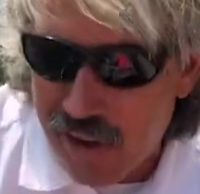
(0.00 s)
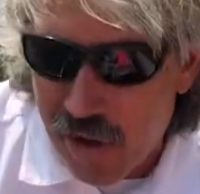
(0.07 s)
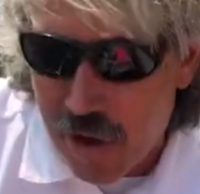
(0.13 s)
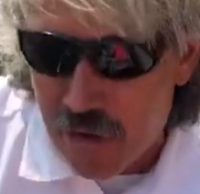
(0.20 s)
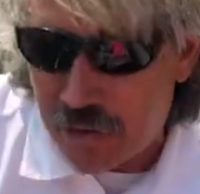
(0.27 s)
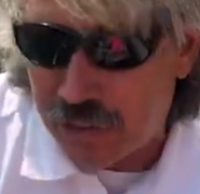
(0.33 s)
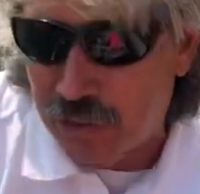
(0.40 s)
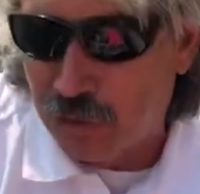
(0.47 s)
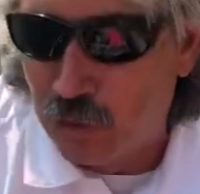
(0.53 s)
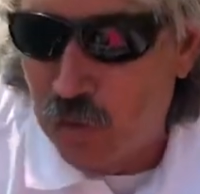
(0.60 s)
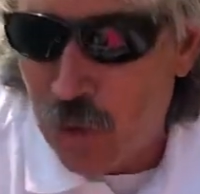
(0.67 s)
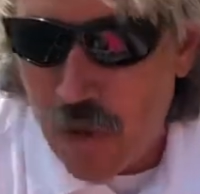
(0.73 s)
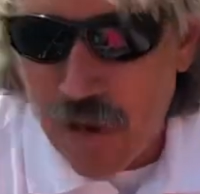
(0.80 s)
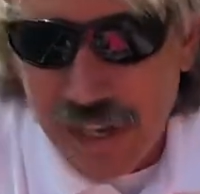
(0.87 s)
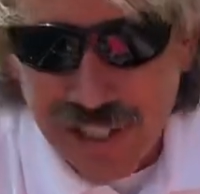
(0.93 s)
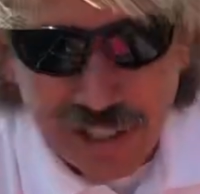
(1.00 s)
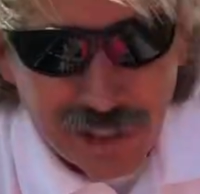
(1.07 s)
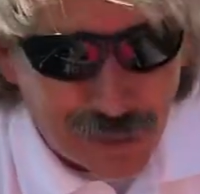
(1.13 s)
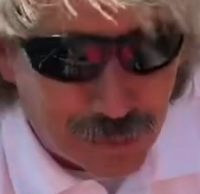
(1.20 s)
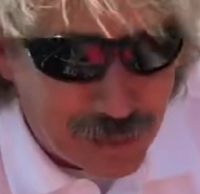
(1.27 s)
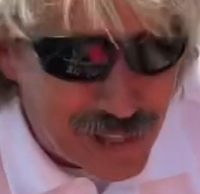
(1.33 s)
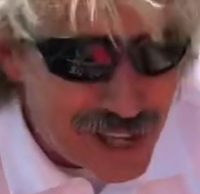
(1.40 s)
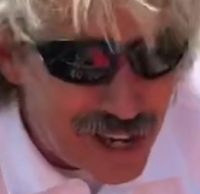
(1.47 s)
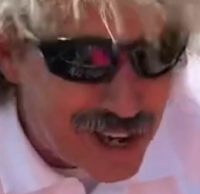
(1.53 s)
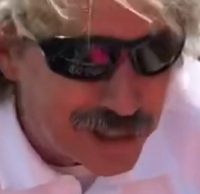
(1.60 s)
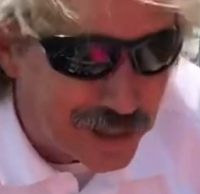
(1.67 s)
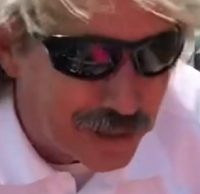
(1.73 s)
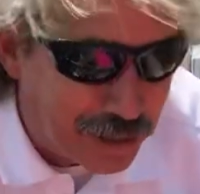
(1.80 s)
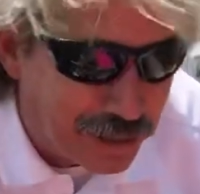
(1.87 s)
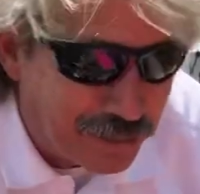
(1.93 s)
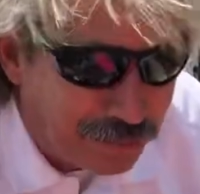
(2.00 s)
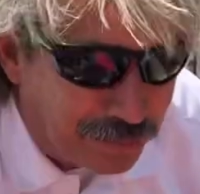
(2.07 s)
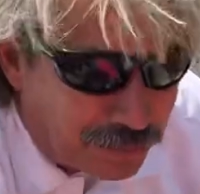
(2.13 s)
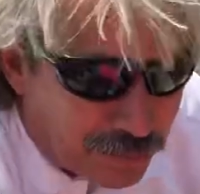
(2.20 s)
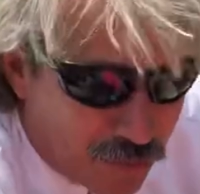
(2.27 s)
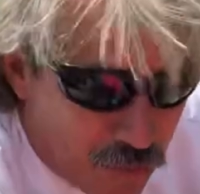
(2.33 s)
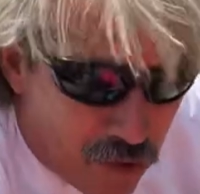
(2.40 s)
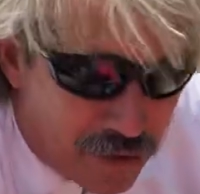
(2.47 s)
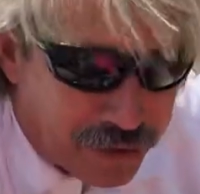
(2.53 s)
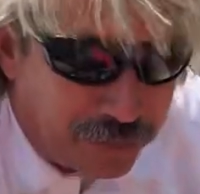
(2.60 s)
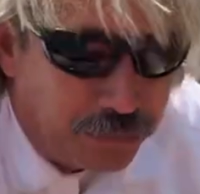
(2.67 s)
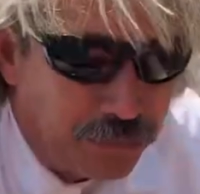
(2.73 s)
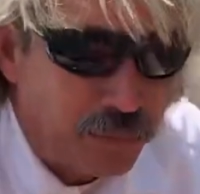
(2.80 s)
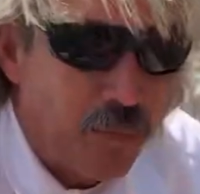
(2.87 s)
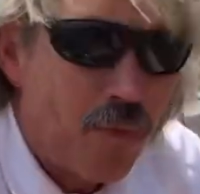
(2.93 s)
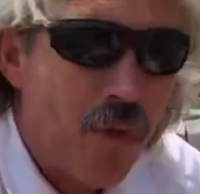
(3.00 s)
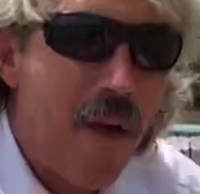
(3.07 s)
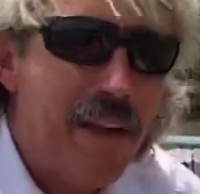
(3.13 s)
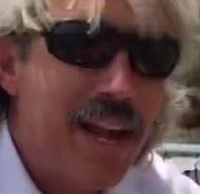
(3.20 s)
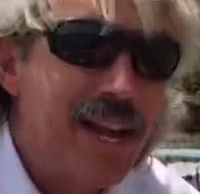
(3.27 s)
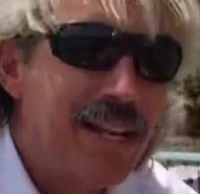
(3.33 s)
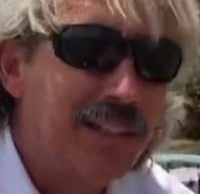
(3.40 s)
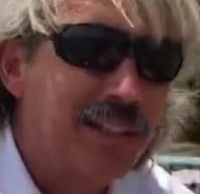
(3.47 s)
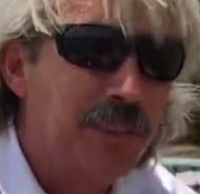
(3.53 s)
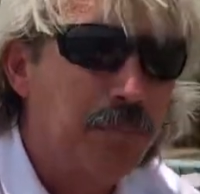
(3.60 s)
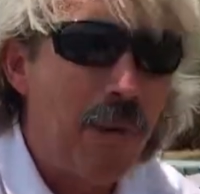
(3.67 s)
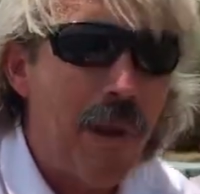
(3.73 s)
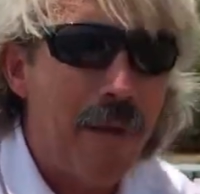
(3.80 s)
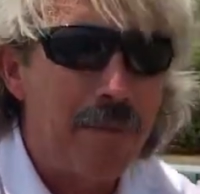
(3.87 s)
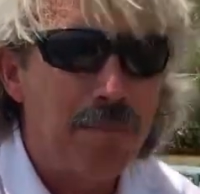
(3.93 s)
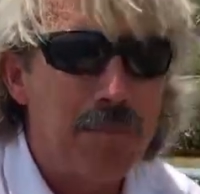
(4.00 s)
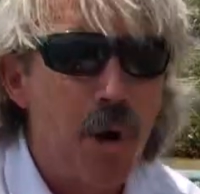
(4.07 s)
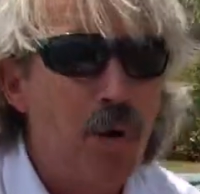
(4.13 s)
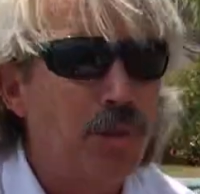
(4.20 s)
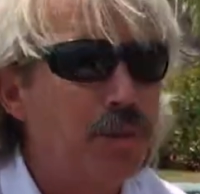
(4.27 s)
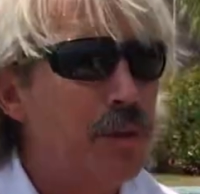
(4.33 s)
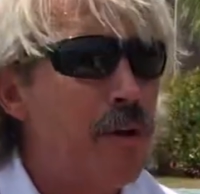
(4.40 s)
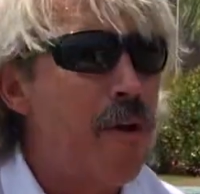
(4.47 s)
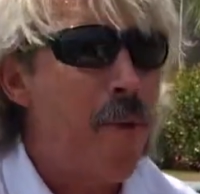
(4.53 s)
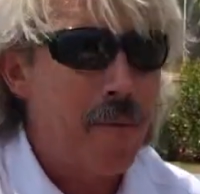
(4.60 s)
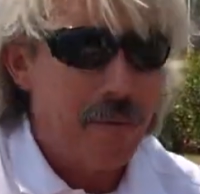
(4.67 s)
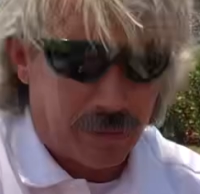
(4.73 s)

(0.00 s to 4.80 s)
of enjoying your models, I got this pink poster,